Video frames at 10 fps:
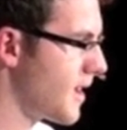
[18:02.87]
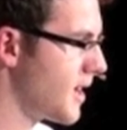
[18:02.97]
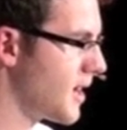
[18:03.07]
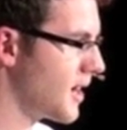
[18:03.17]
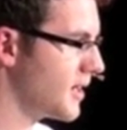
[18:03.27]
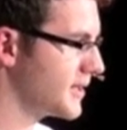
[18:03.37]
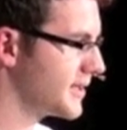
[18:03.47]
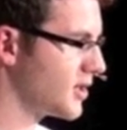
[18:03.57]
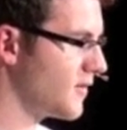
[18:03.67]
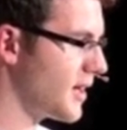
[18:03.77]
and it's
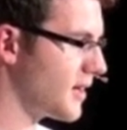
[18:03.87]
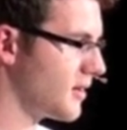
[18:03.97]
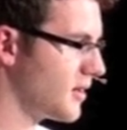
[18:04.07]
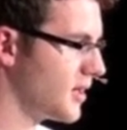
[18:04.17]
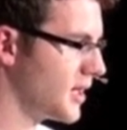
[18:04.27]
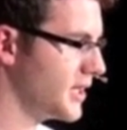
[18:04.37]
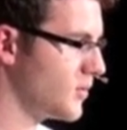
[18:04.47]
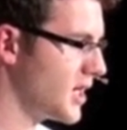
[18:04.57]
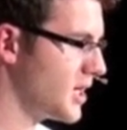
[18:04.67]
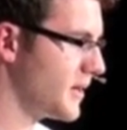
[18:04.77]
still there, and you wait a